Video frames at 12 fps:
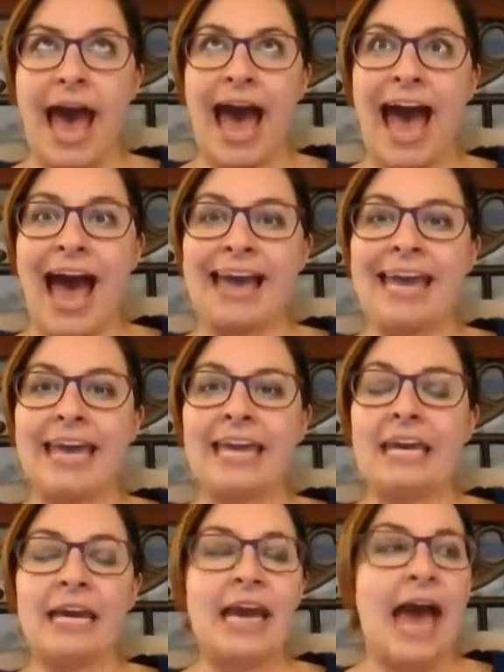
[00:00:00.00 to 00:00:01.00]

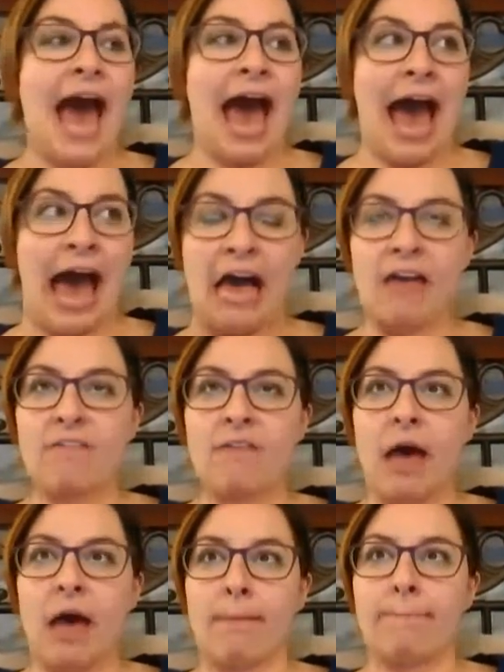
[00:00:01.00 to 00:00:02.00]
I have
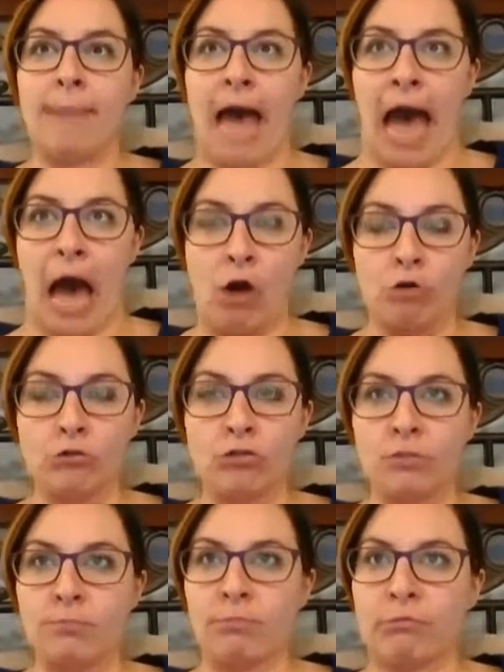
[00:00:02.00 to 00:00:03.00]

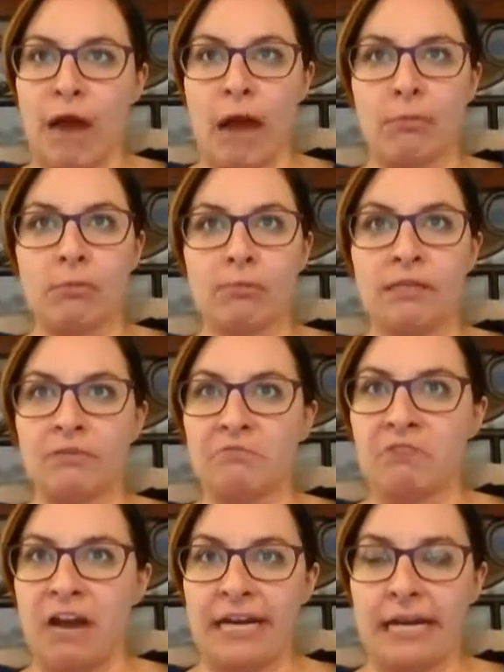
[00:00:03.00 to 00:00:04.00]
about probably
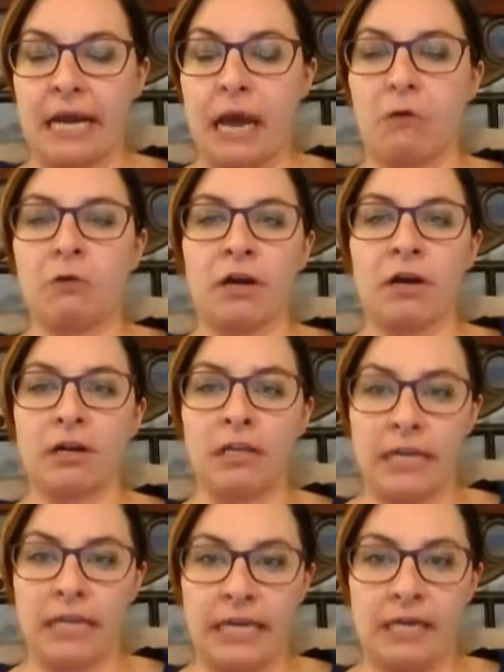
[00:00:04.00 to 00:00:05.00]
right now,
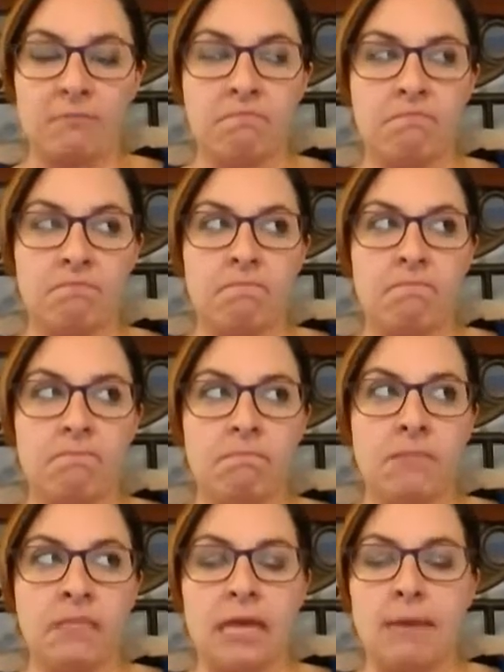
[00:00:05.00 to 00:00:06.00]
currently,
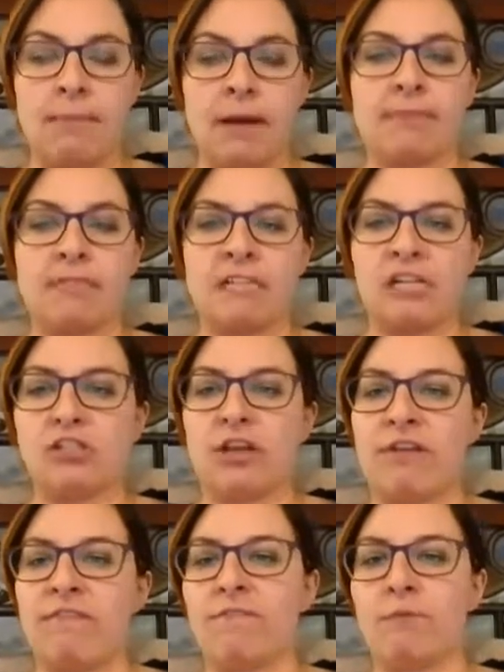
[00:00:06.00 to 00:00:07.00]
in my
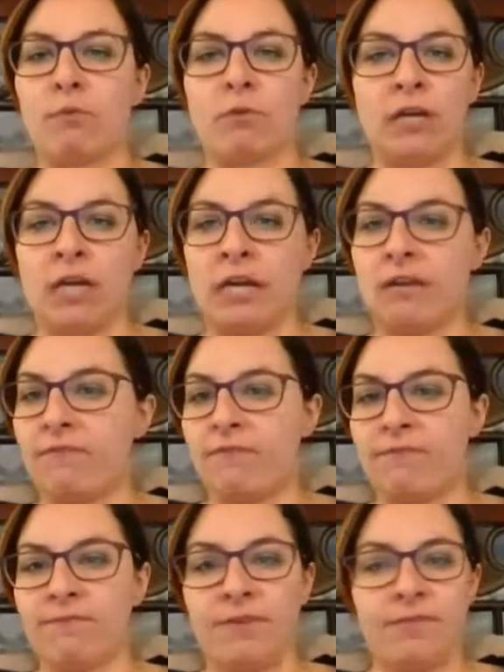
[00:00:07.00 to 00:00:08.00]
possession, 40 to
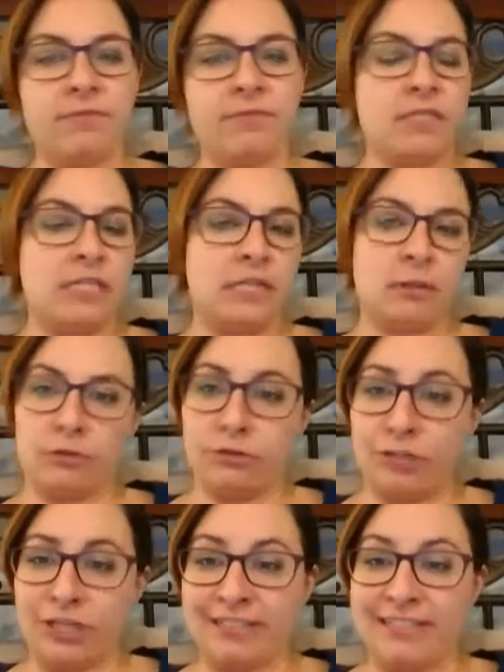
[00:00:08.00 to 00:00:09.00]
50
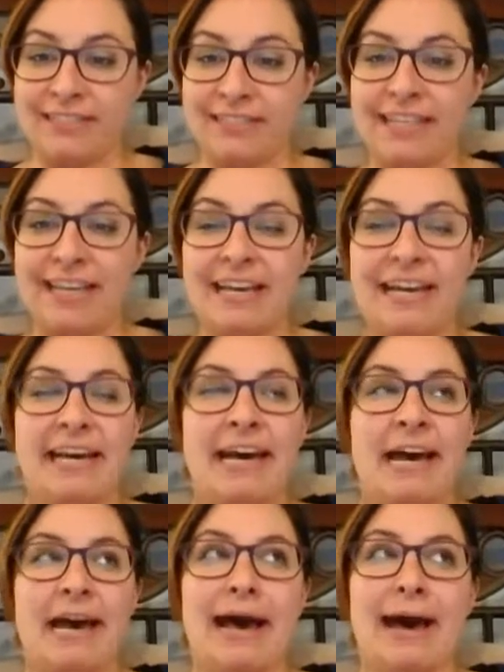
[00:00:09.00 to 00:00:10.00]
lotions.
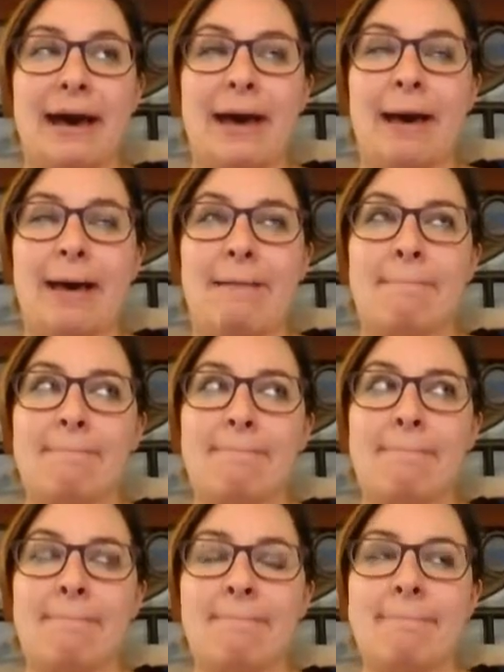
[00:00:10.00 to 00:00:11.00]

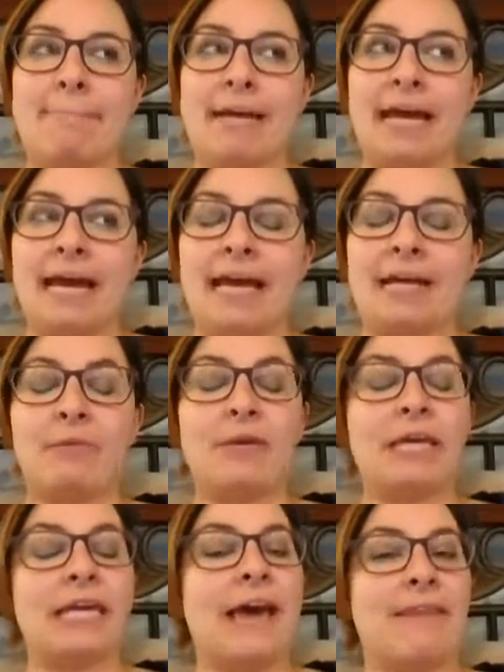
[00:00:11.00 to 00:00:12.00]
Um, and
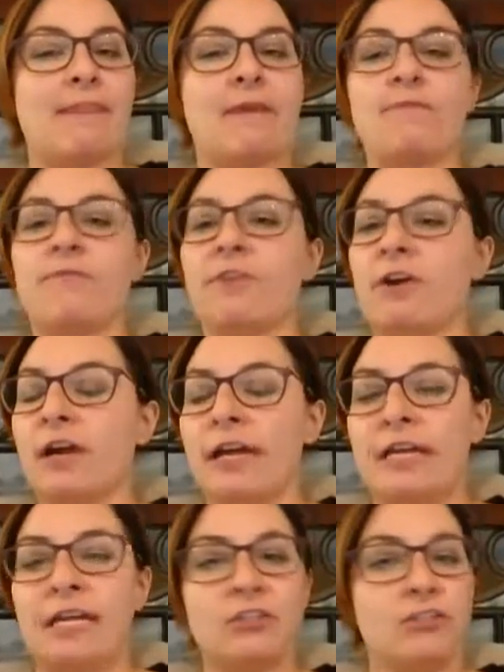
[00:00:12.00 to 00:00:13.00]
we get them
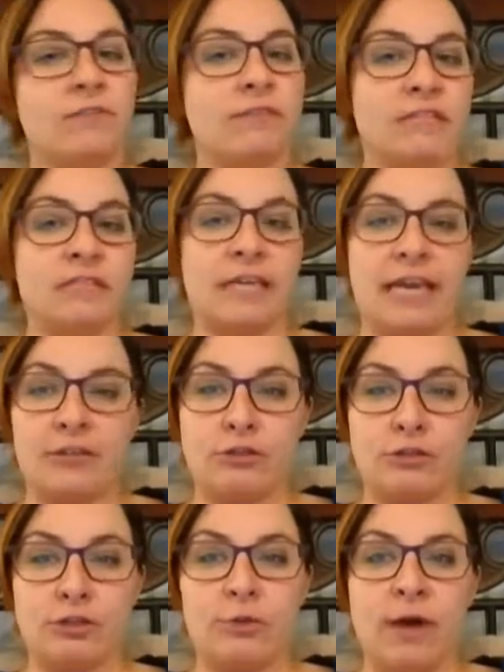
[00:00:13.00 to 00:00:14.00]
for each of these
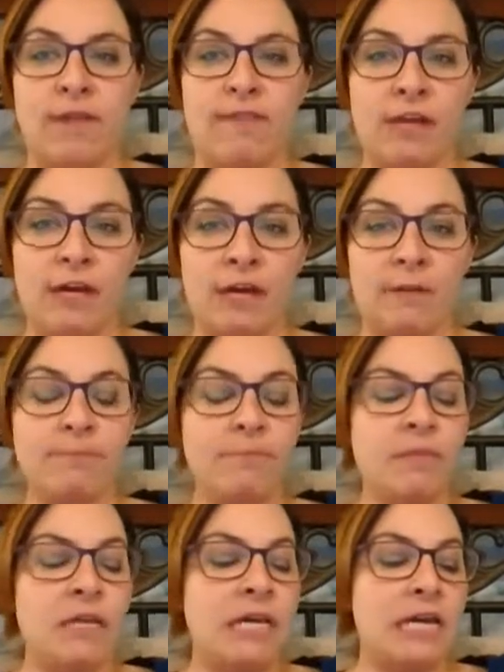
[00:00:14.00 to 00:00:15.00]
occasions throughout the year.
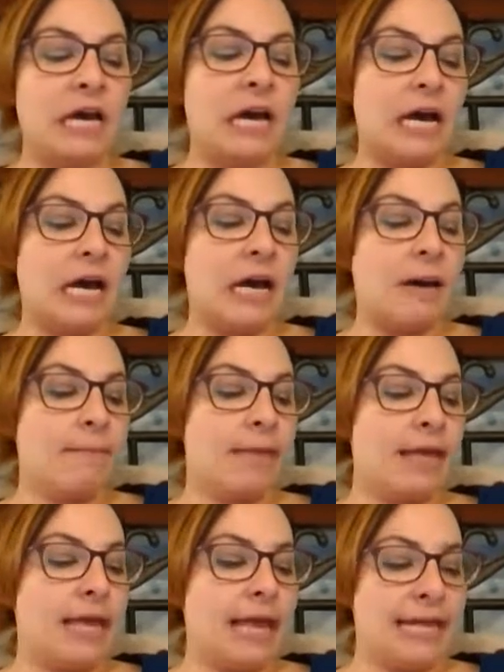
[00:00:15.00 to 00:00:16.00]
Um,
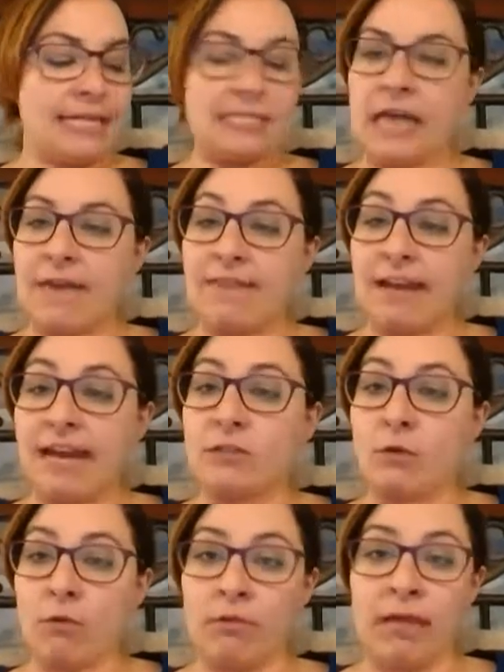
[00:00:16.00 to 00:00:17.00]
and it's not that I
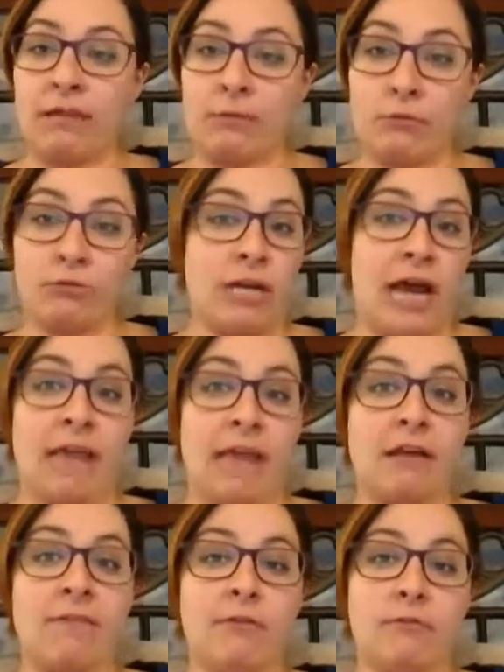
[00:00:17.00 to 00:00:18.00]
don't like lotion. I
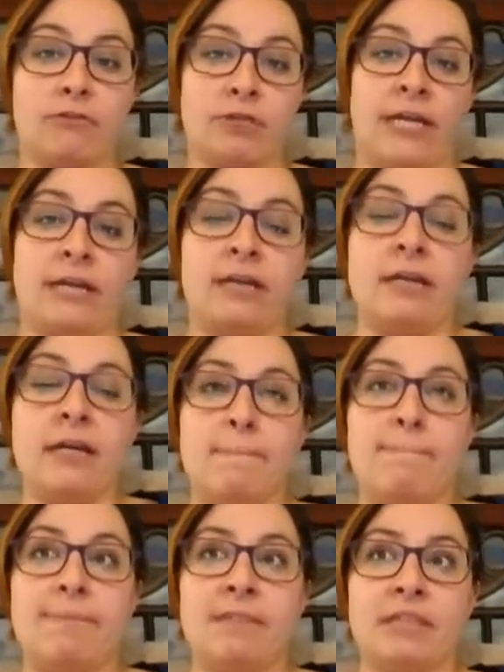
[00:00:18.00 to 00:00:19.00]
love lotion,
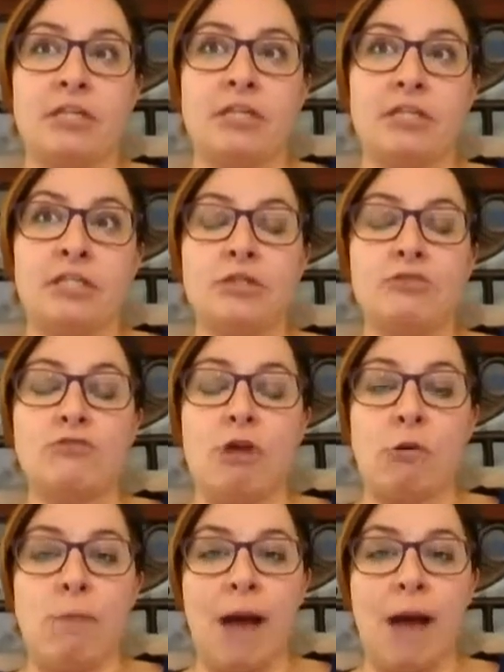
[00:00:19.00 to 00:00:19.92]
but there is no